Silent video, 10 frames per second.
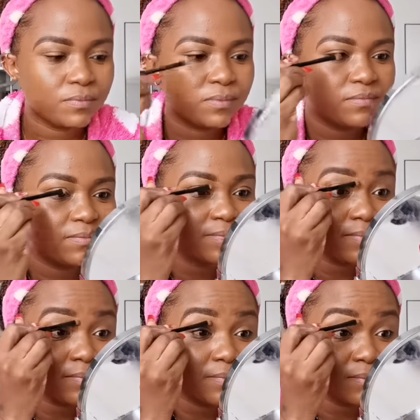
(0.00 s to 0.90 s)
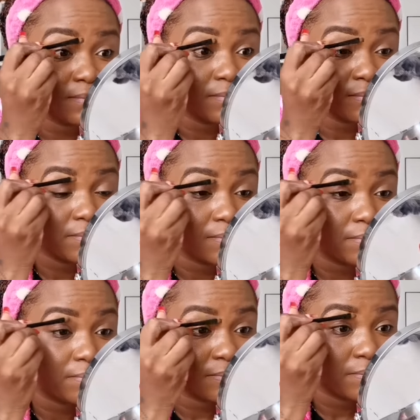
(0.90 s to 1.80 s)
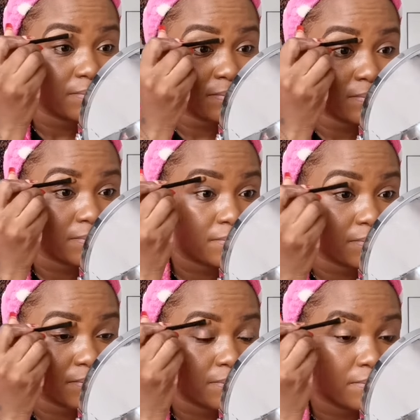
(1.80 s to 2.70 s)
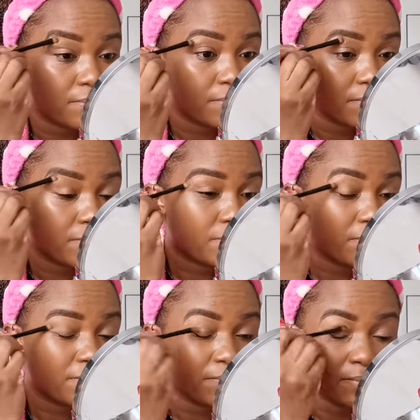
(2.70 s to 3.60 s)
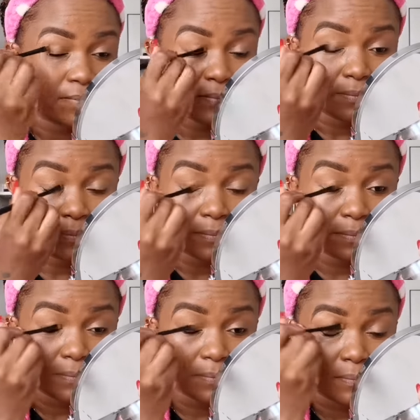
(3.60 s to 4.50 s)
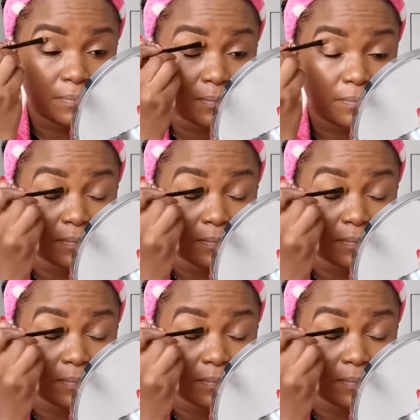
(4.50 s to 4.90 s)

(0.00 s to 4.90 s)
(no one is talking)